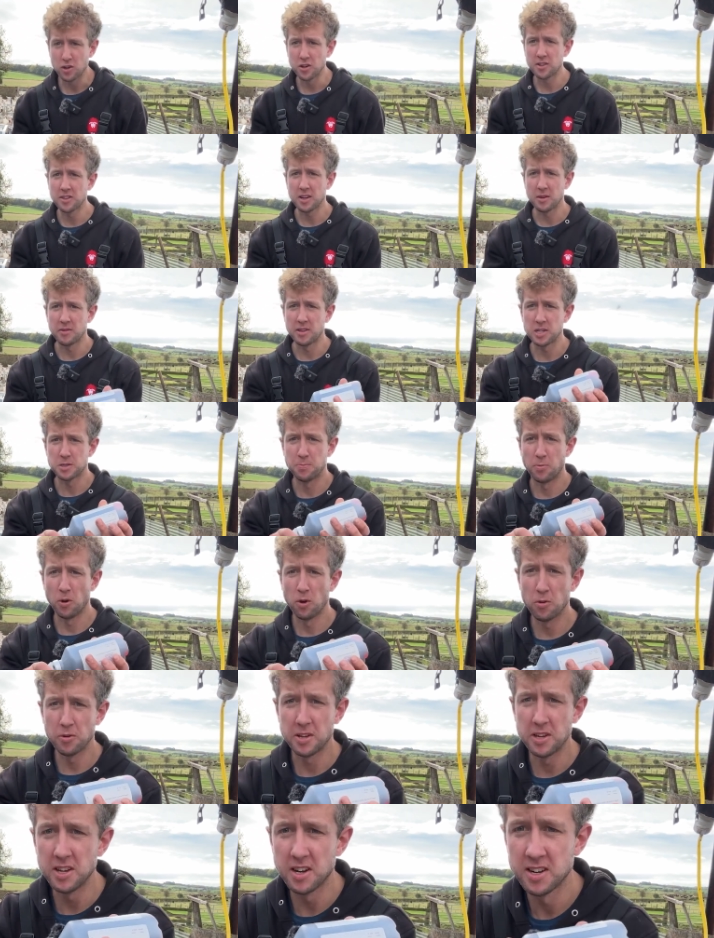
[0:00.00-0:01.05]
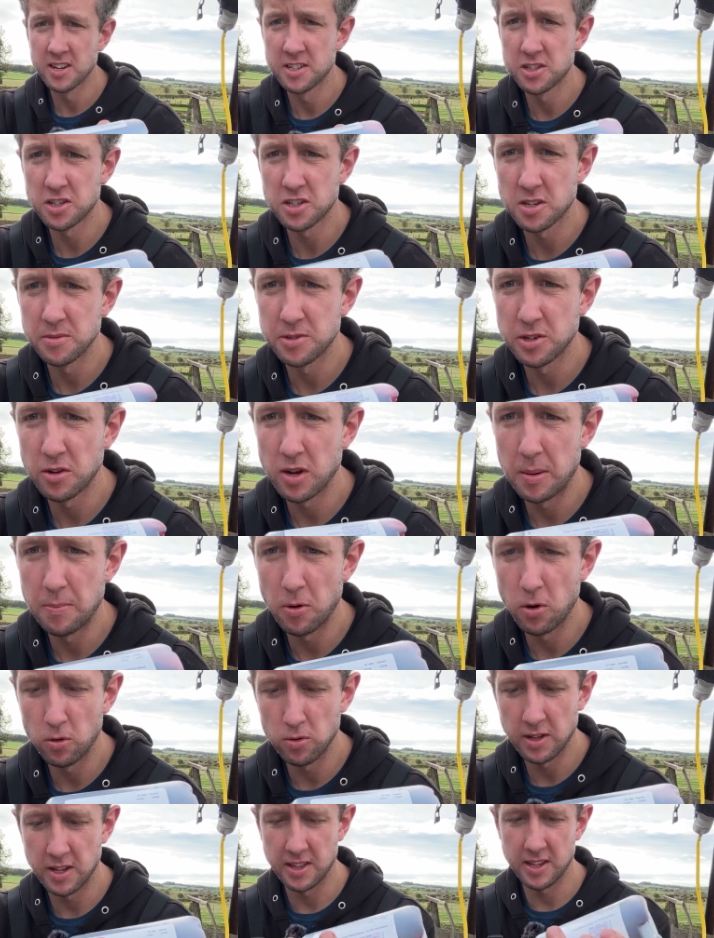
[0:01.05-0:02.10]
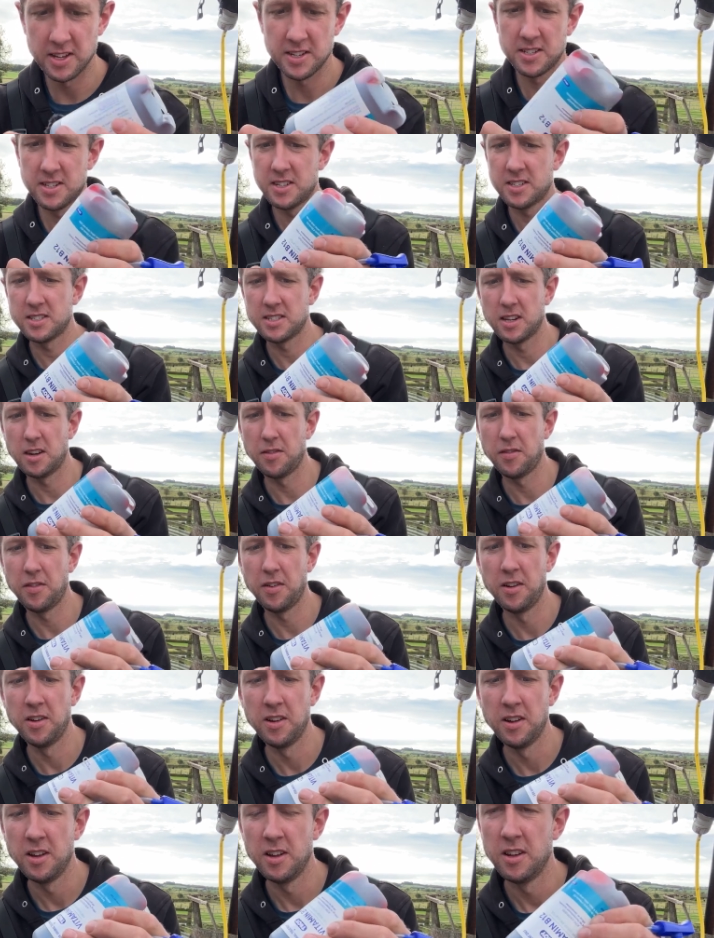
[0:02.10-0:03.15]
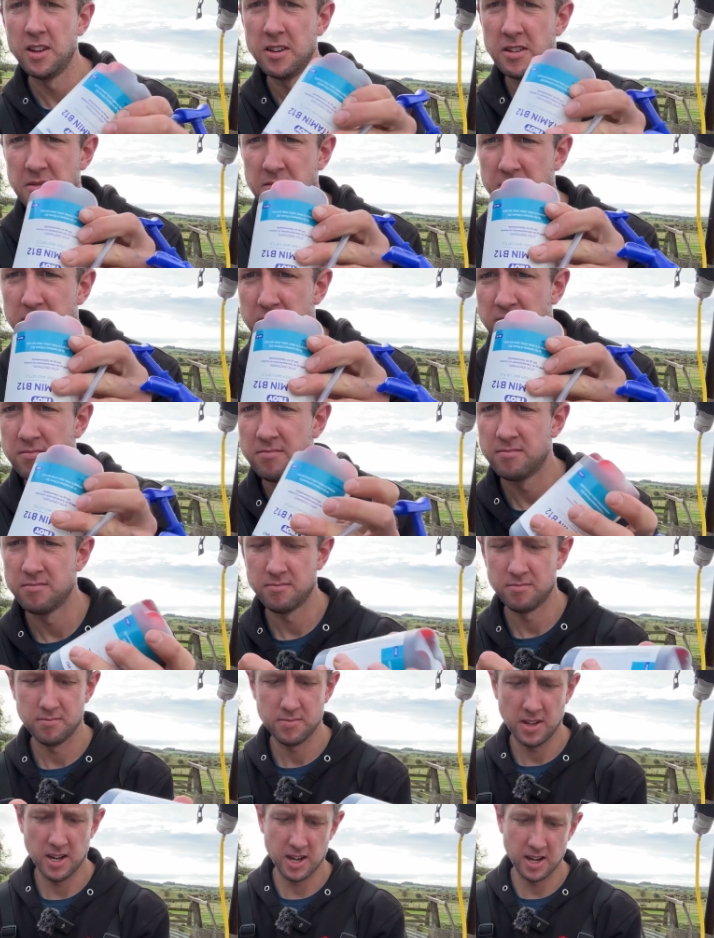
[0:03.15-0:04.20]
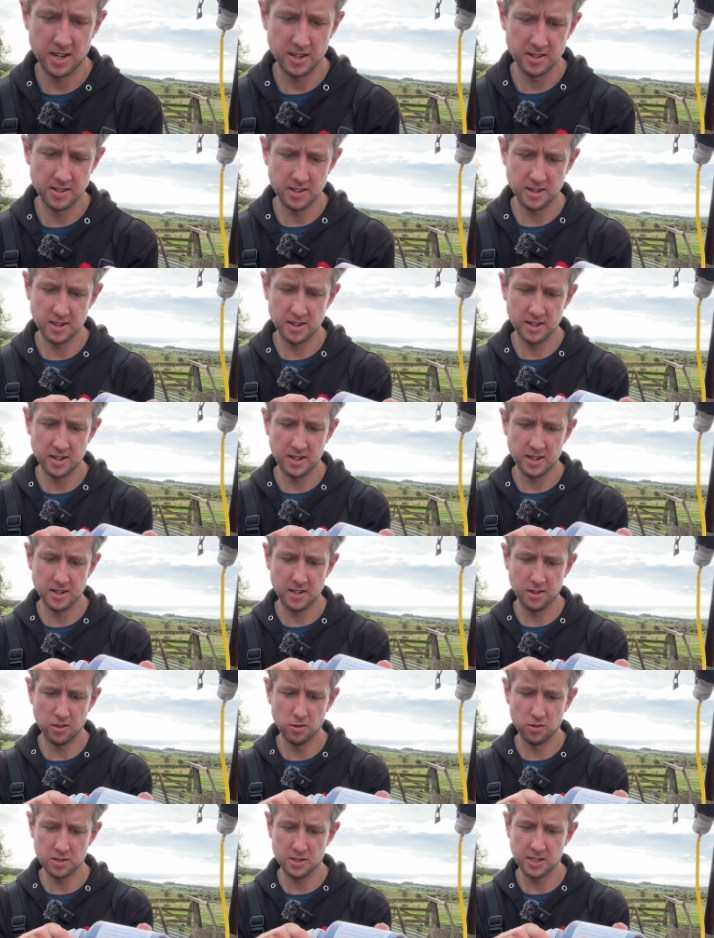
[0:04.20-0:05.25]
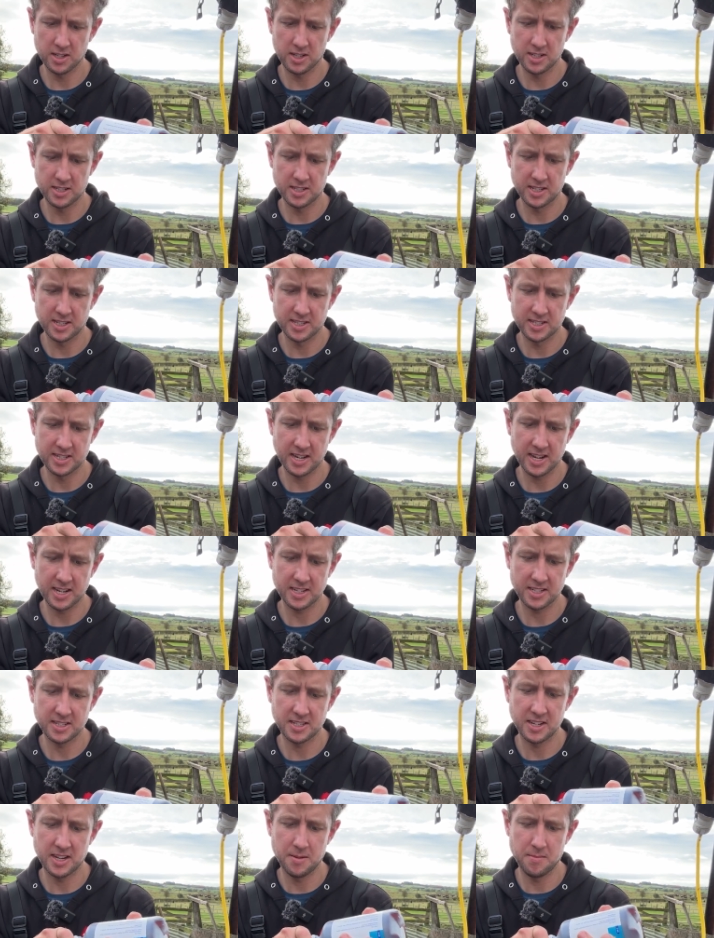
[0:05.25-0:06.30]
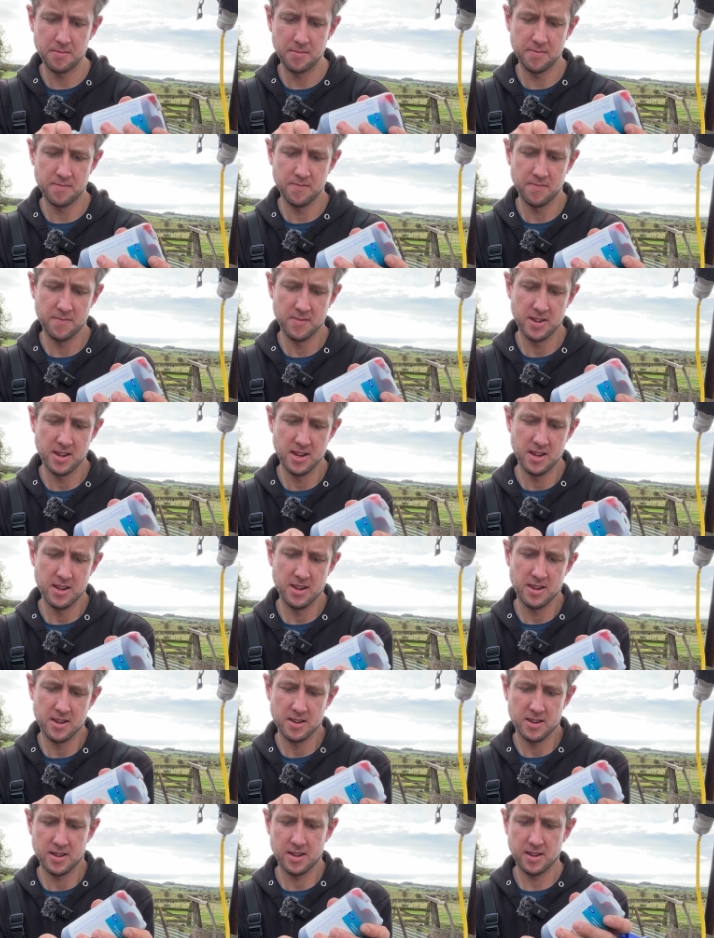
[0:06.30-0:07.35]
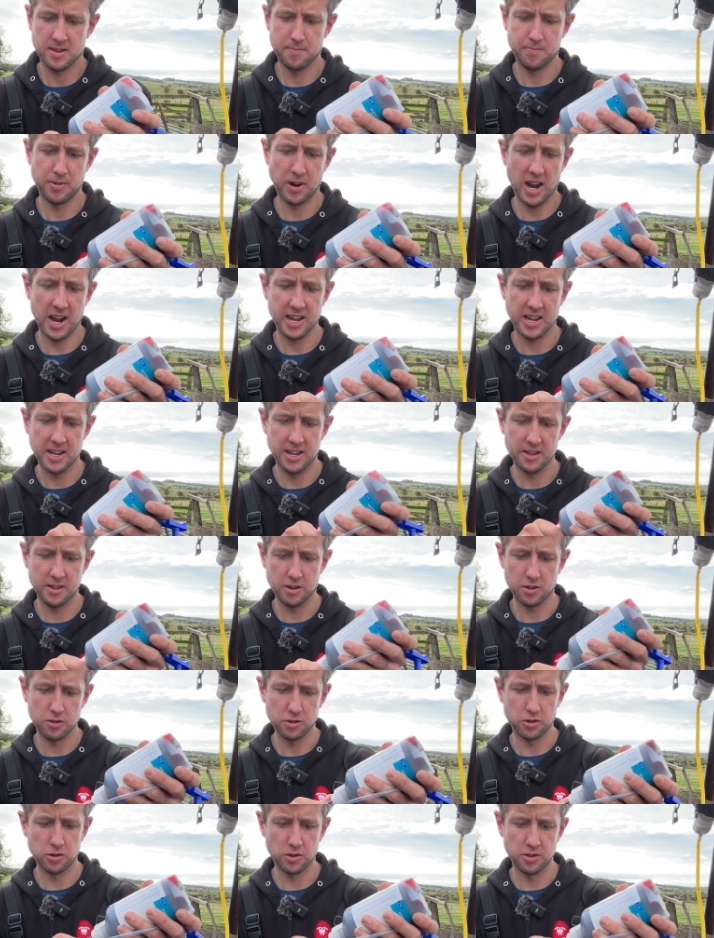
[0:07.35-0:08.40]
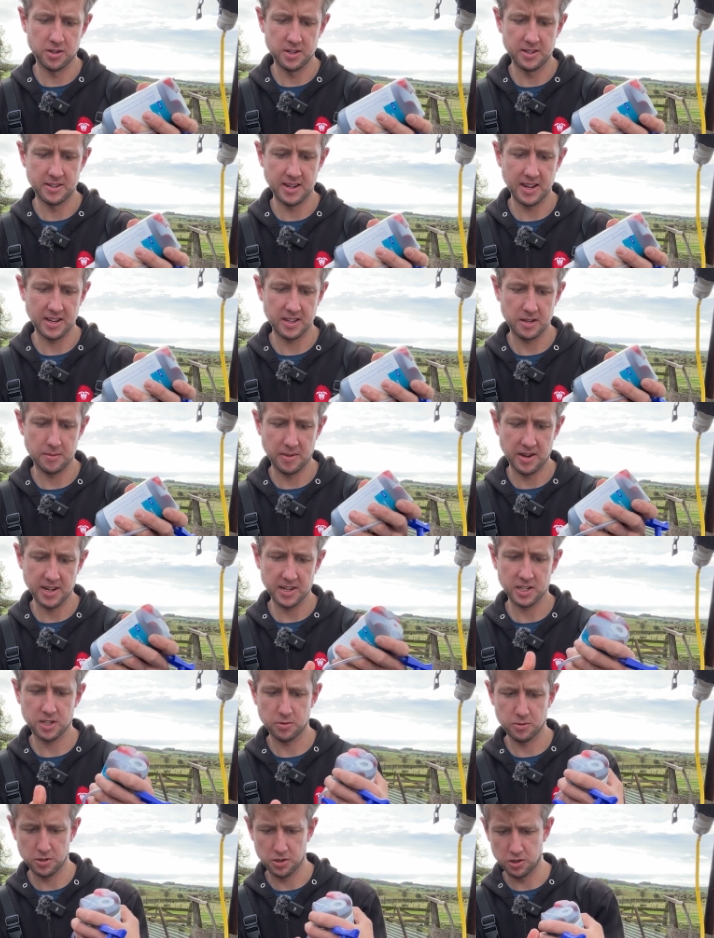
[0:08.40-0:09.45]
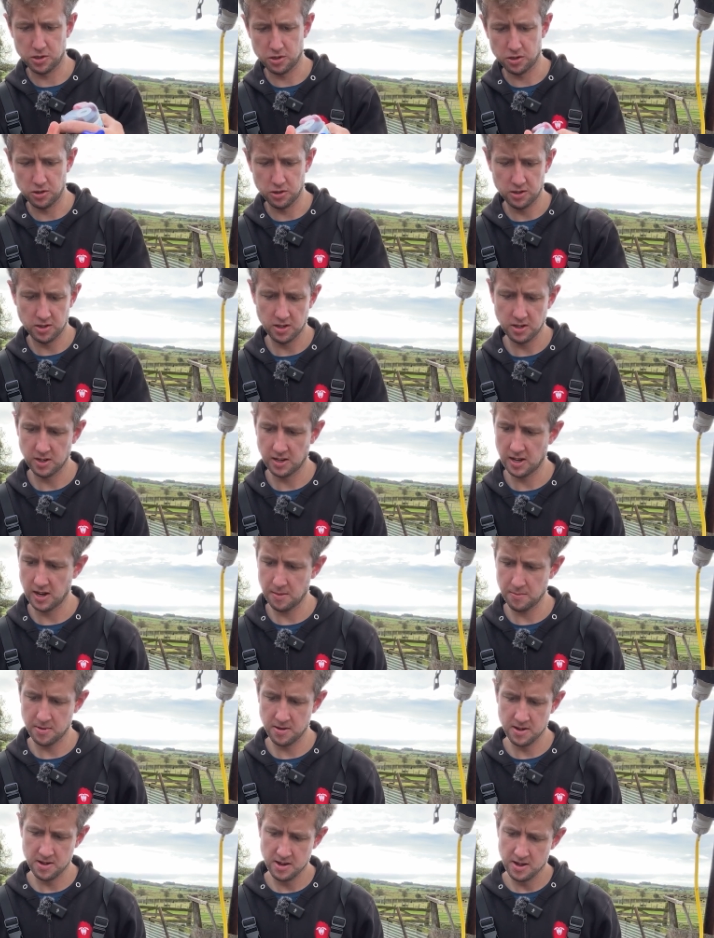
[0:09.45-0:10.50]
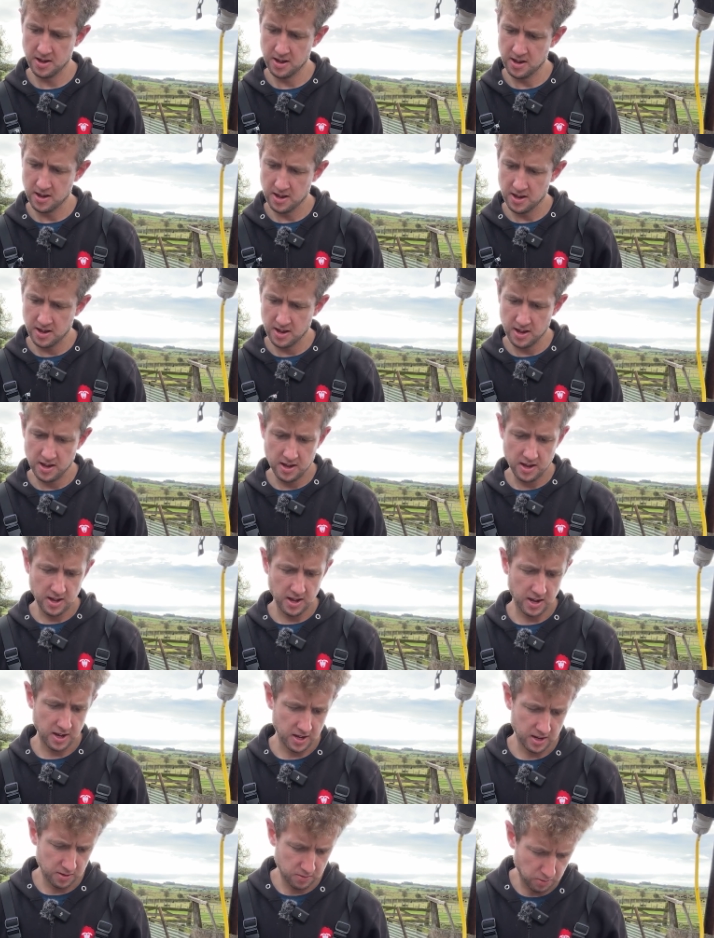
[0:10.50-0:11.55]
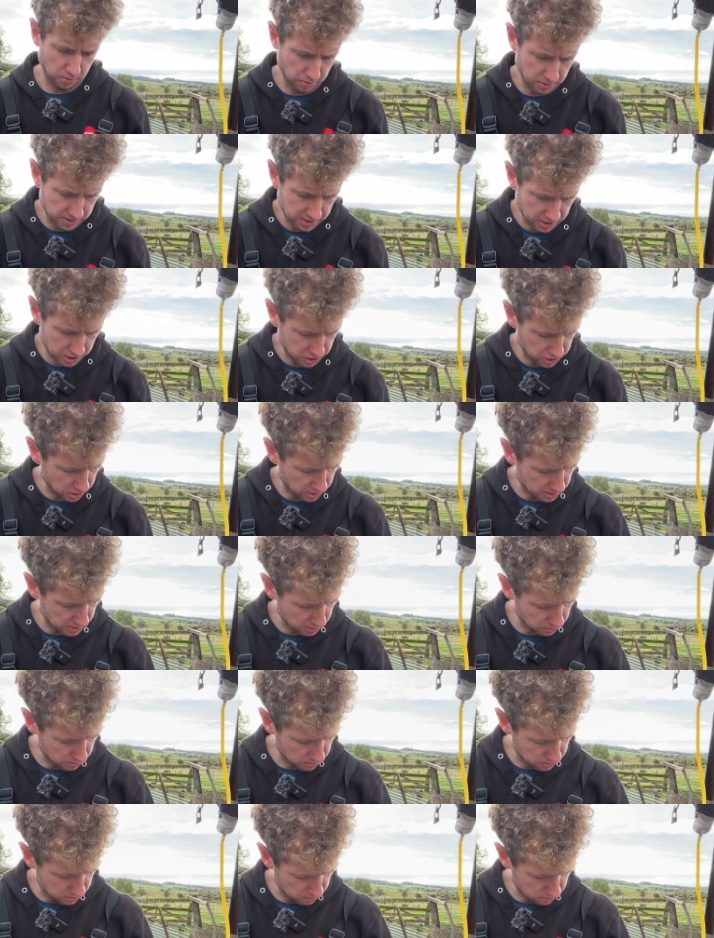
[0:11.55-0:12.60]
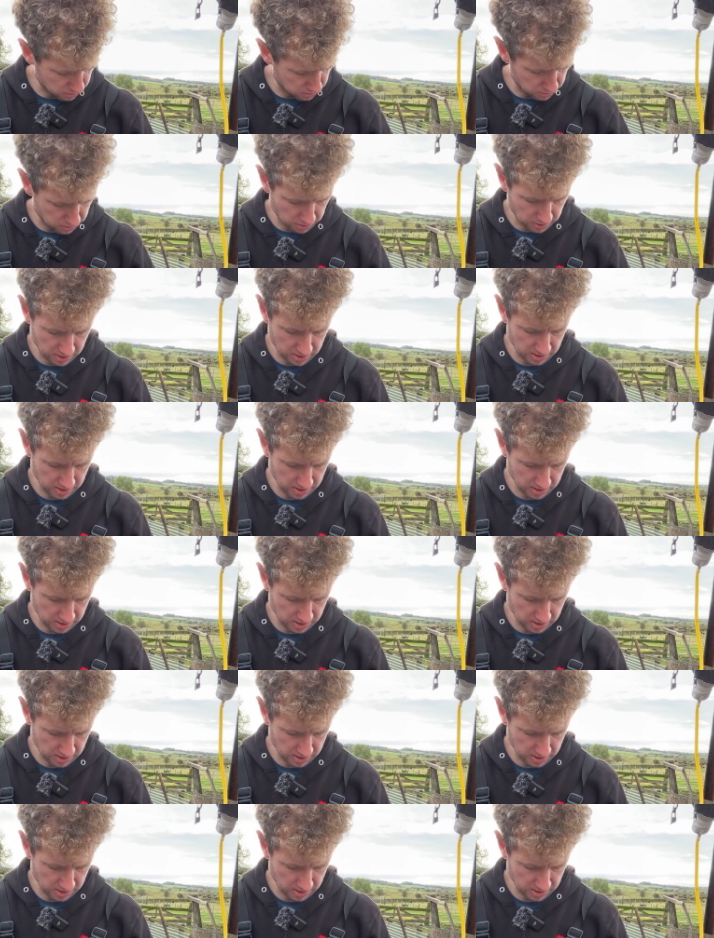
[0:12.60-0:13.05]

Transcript: good thing with this bottle here, just comes out a bottle like this, this stuff, and it looks like it's the exact same bracket that goes on the Dectomax, which is good, yep. And we want this shut down to